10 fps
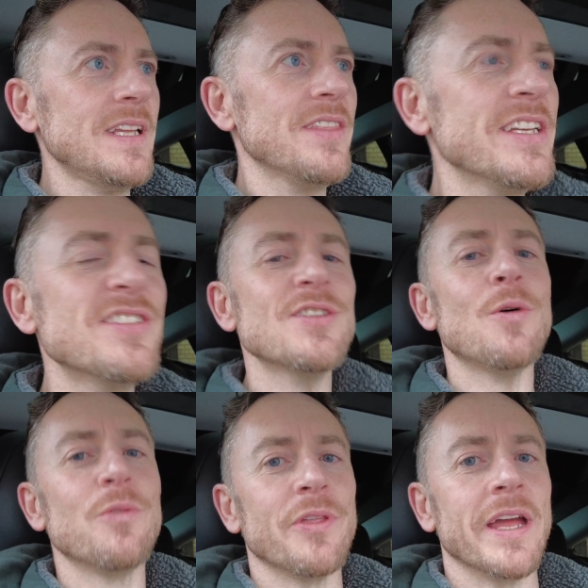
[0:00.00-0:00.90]
this
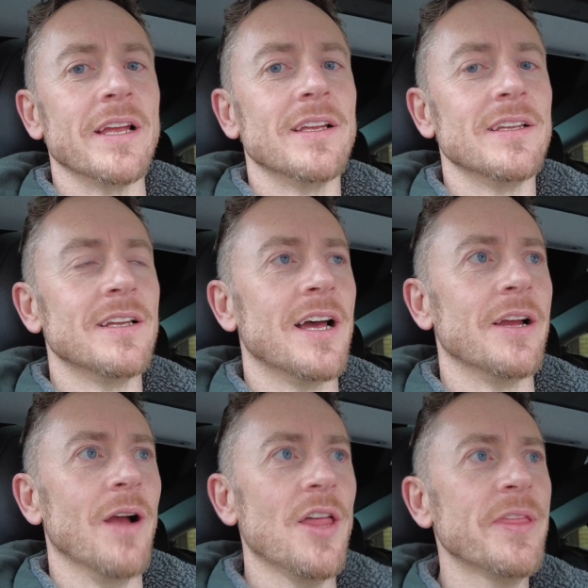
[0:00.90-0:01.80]
soul thing, you
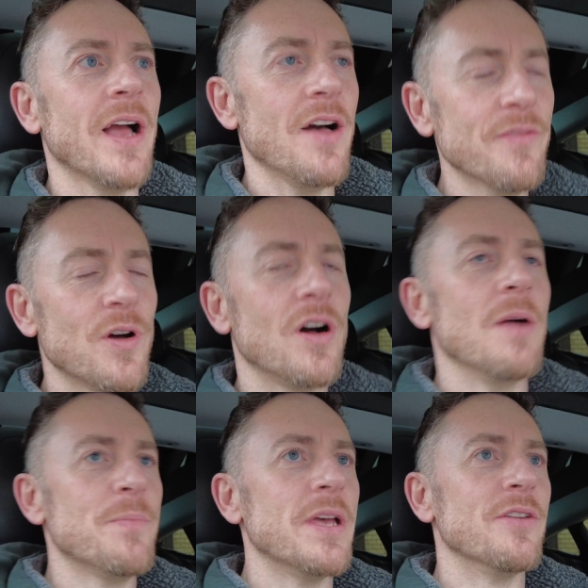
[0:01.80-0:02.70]
know, I think I've got
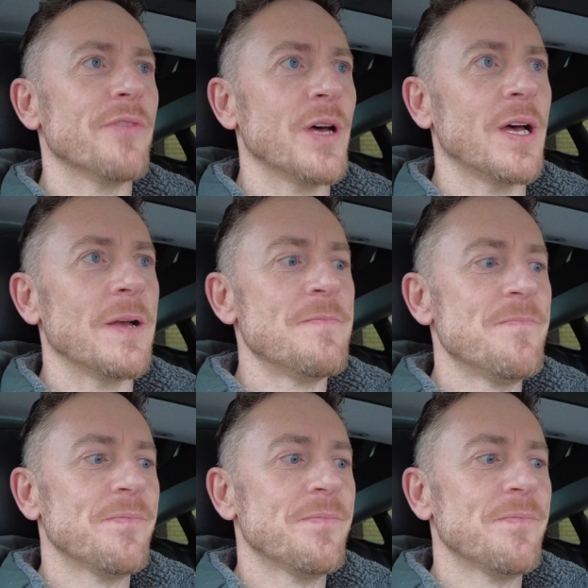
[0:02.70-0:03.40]
a bit of a,